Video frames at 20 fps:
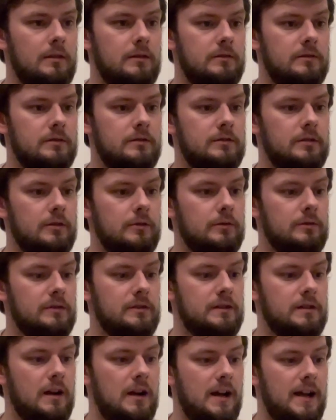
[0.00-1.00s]
So
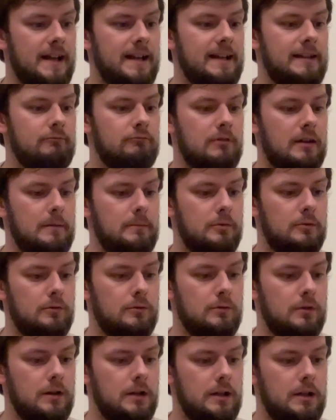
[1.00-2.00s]
Tiny
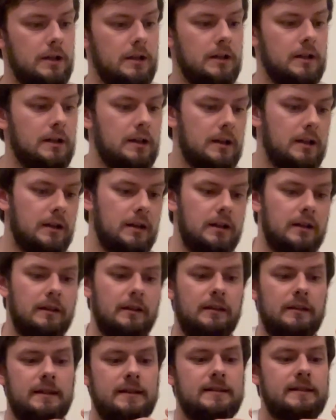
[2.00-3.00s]
Rebel,
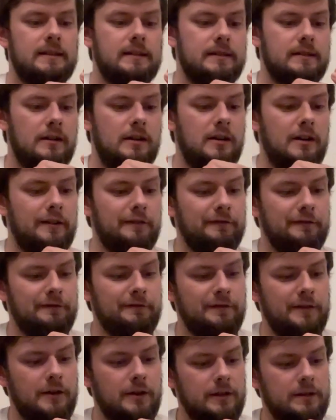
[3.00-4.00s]
this is our
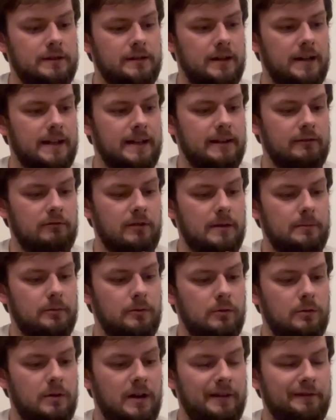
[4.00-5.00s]
third Tiny
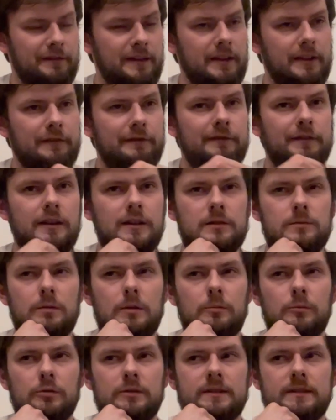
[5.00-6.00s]
Rebel. I think the first
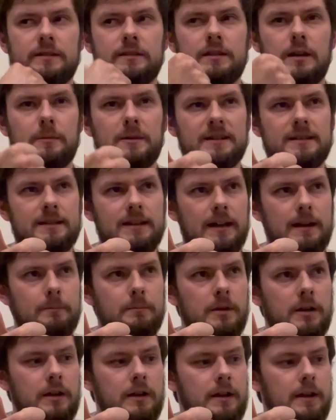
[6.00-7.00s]
one was SummerSlam.